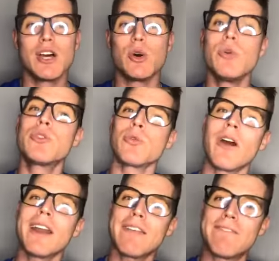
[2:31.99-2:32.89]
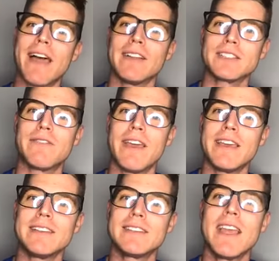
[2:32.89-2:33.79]
going throughout a fat loss
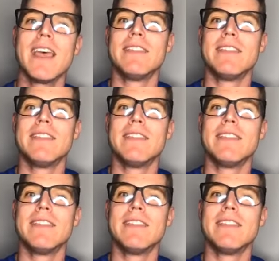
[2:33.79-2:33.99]
phase,